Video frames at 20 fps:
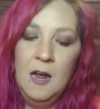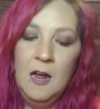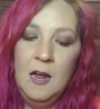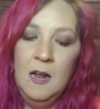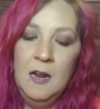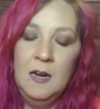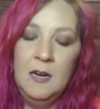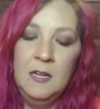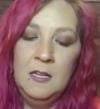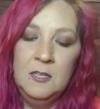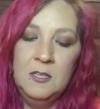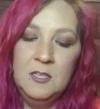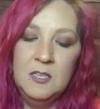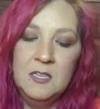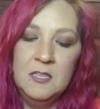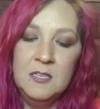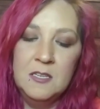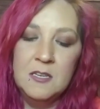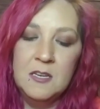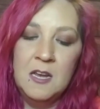And it's
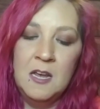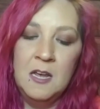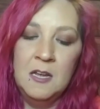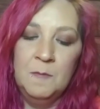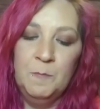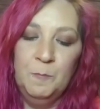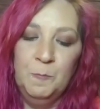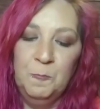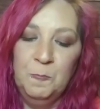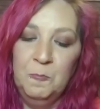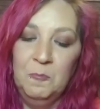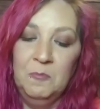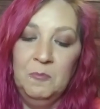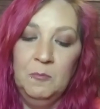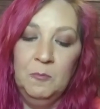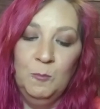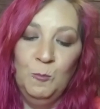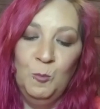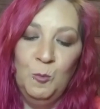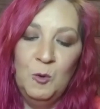just a
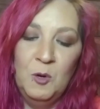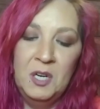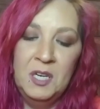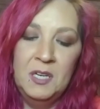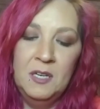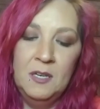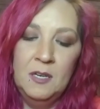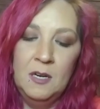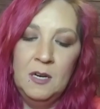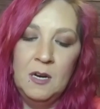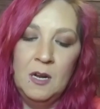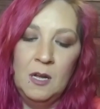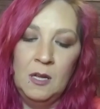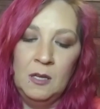wooden